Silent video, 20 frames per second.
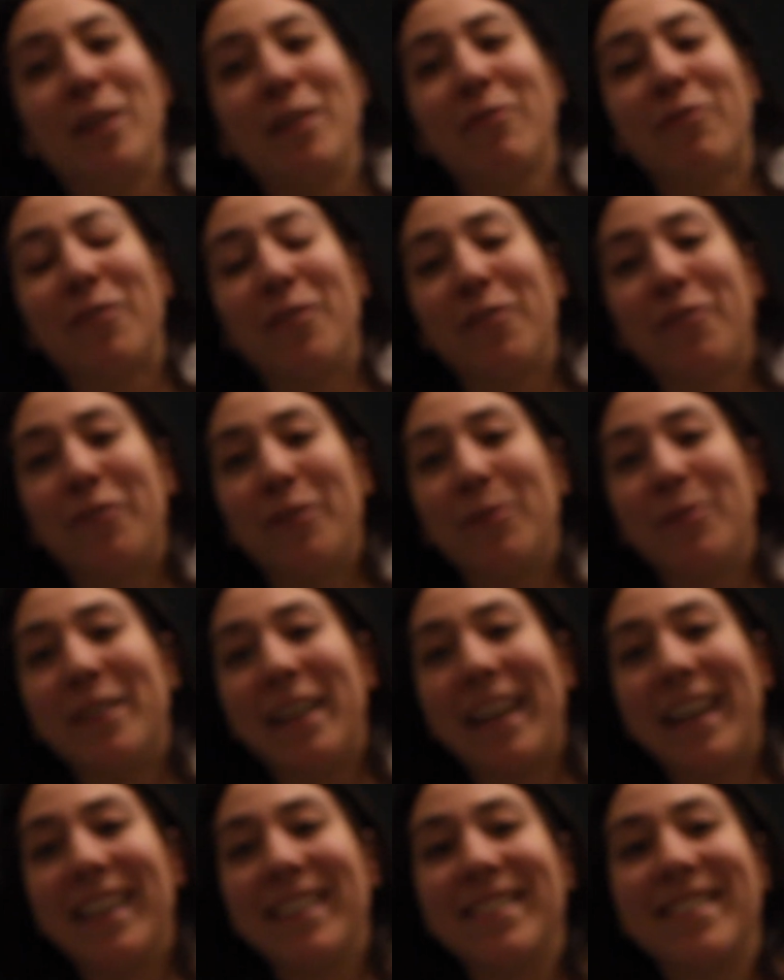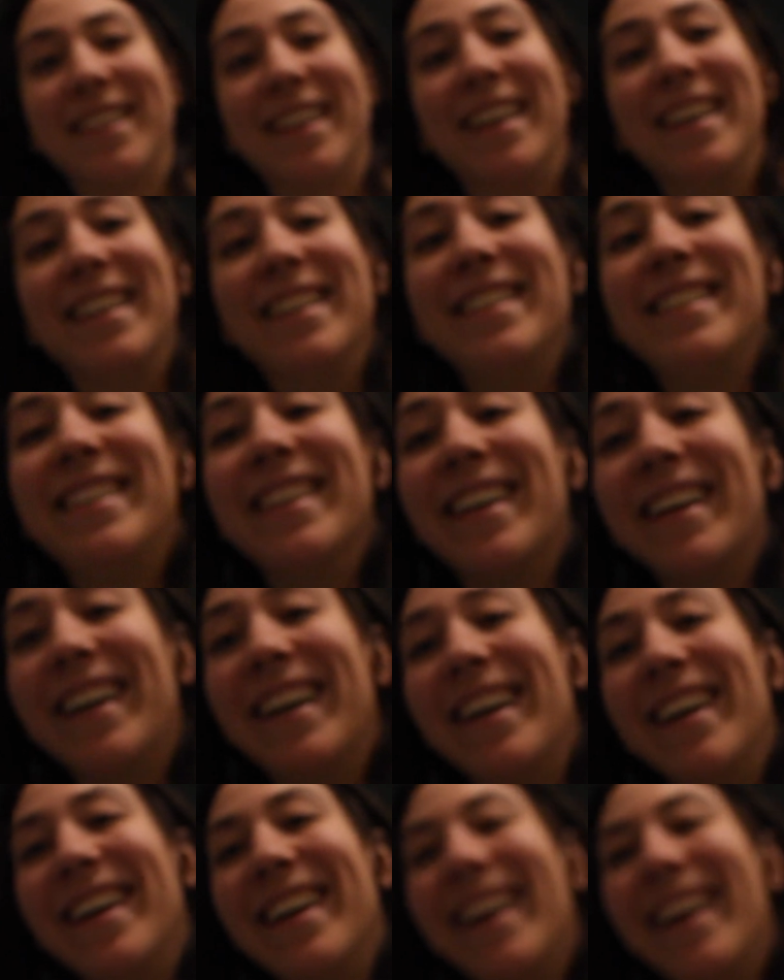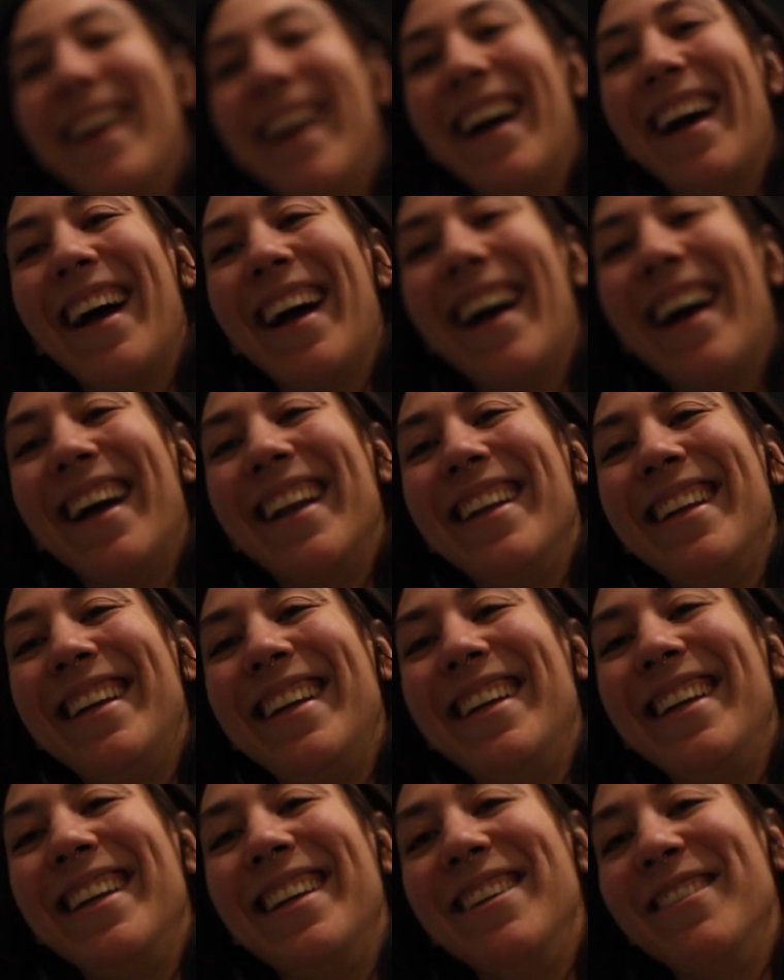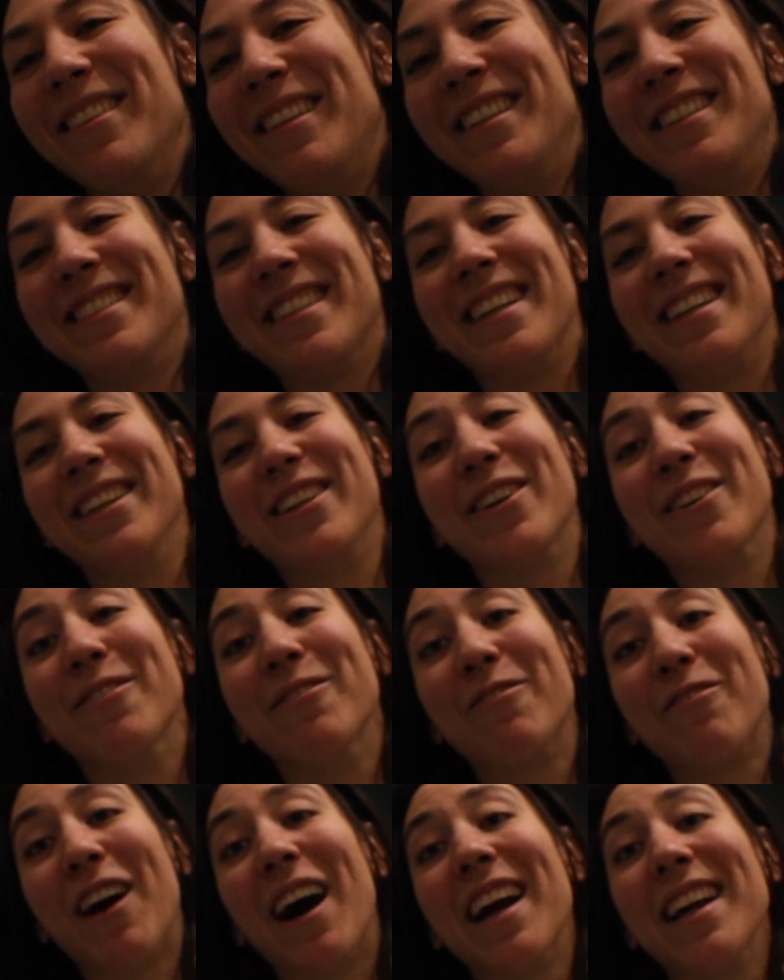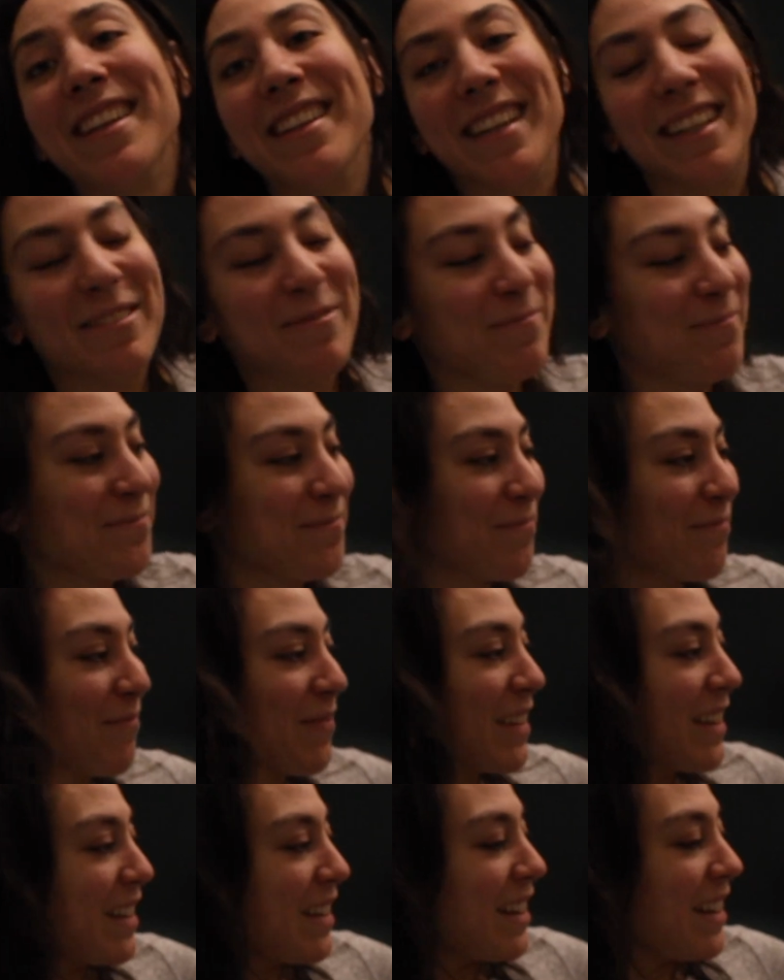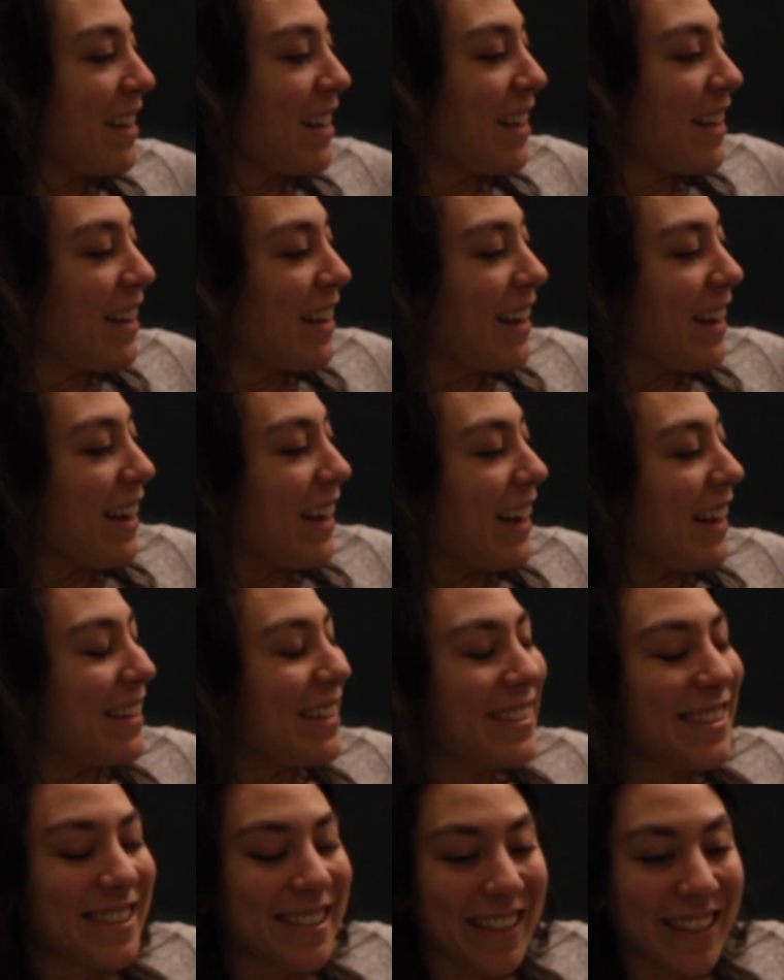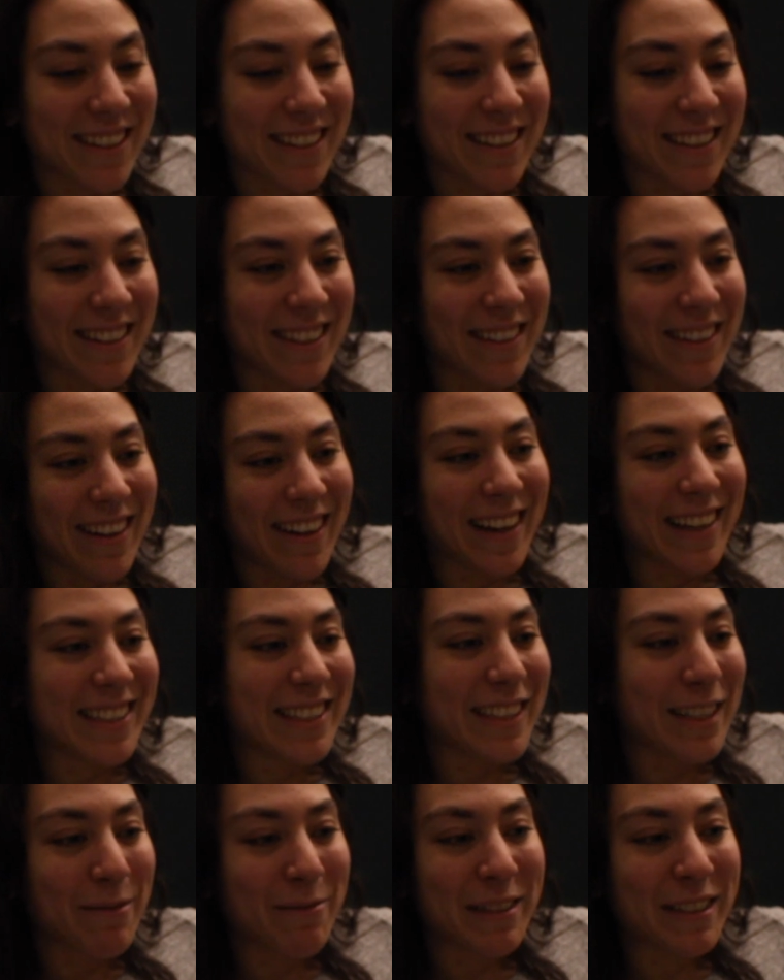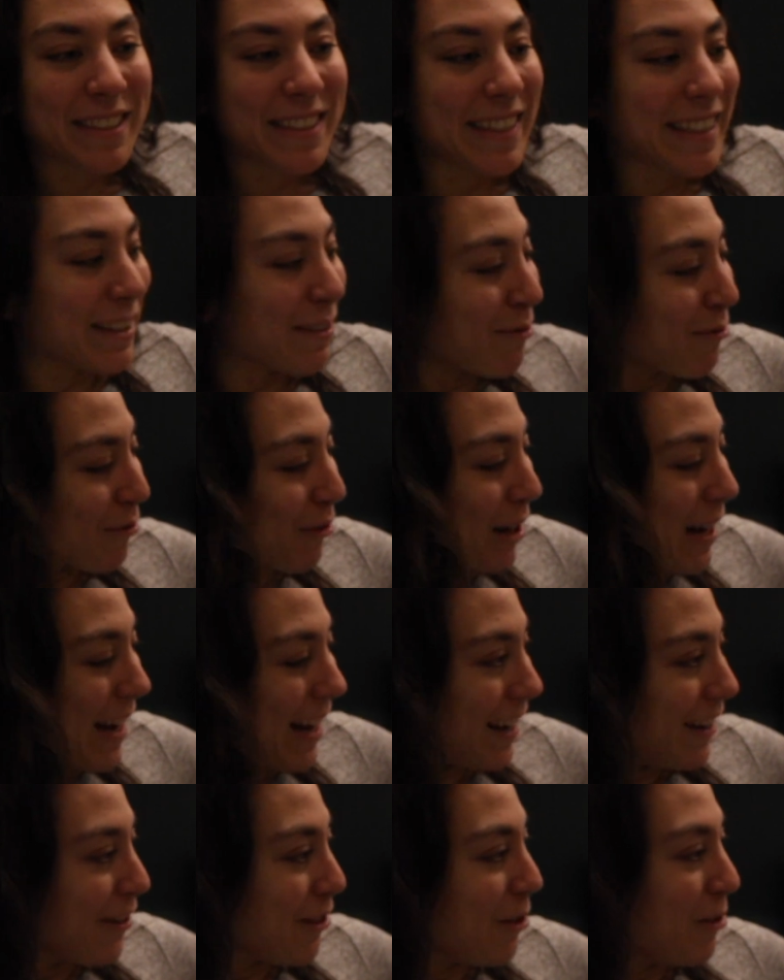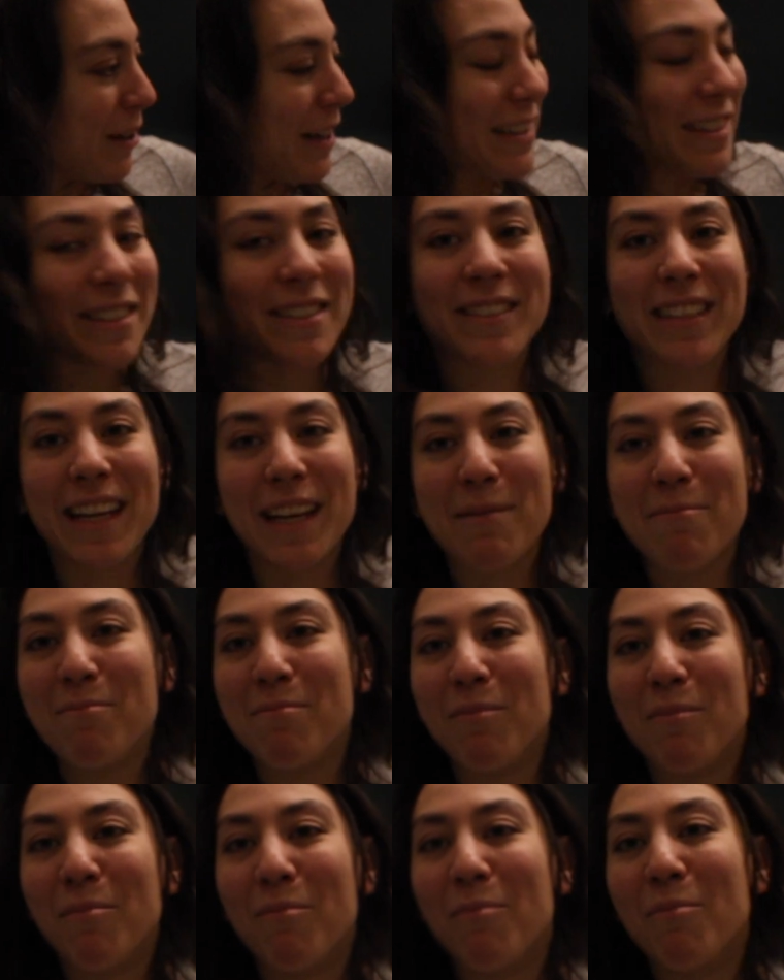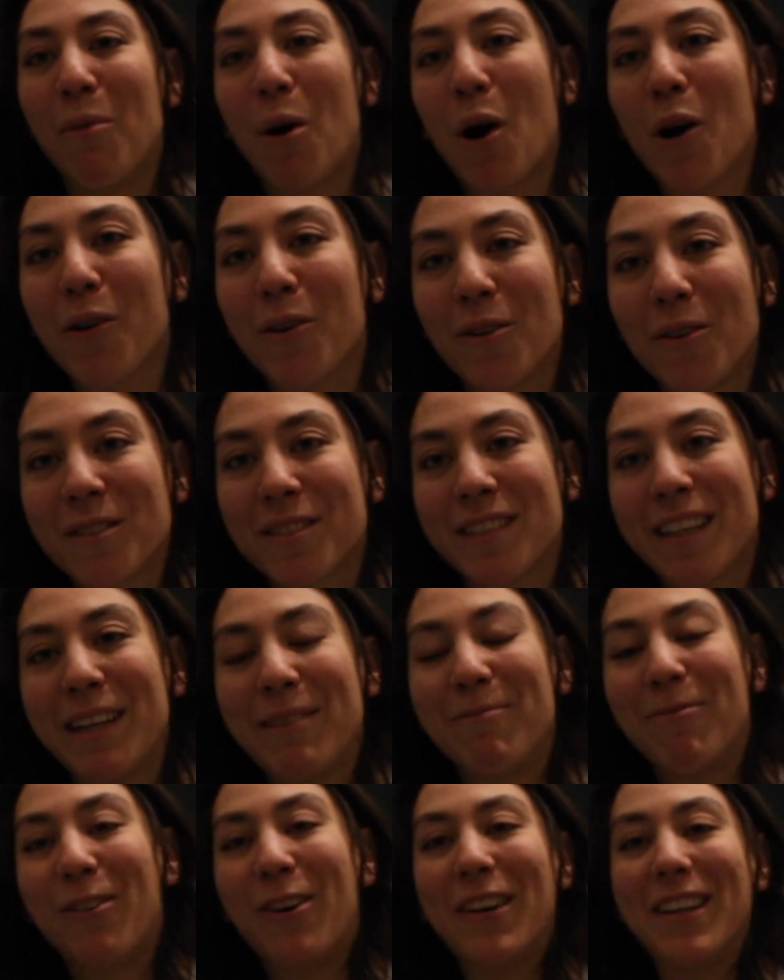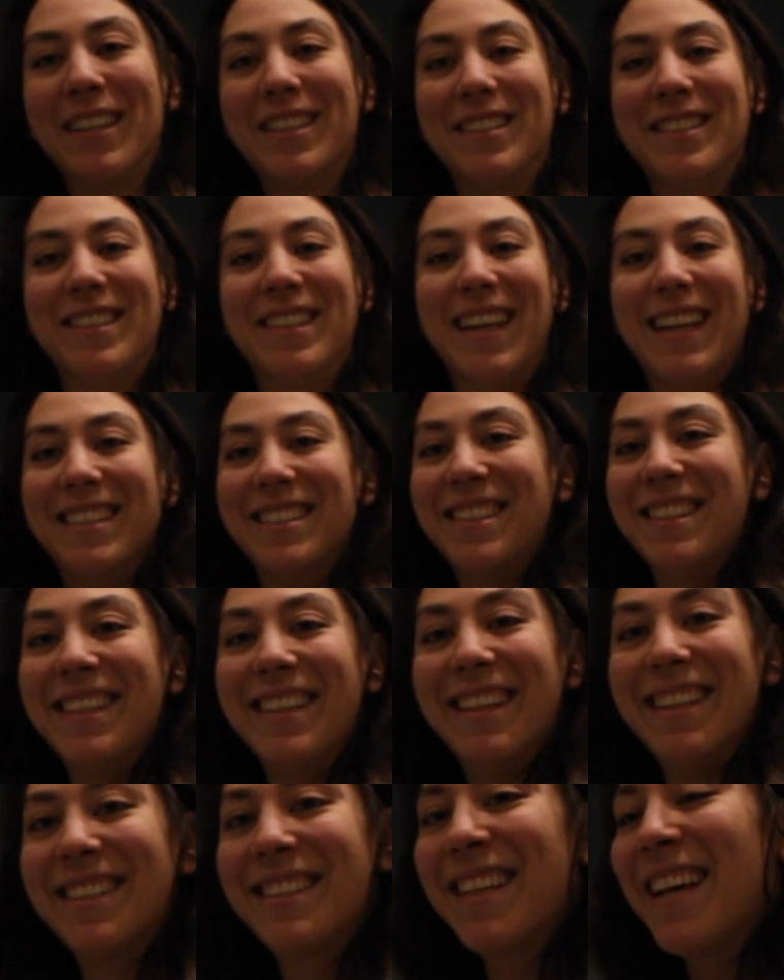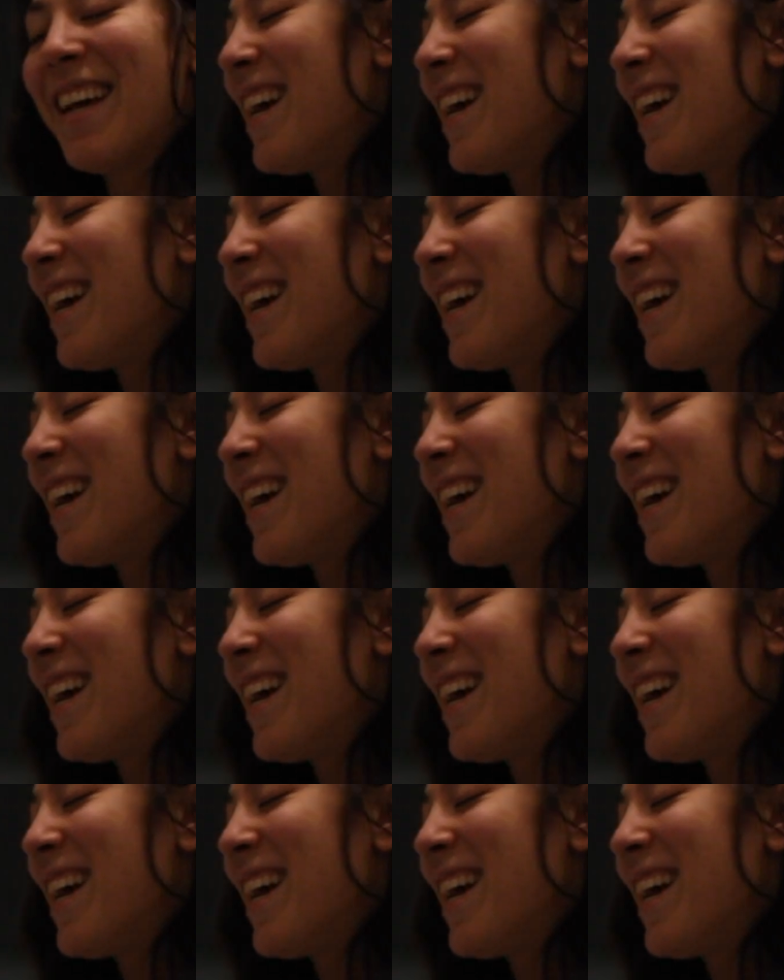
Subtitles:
it for a few days and he said he couldn't find it. And then Sarah ended up visiting a friend who had the same model, same one as this,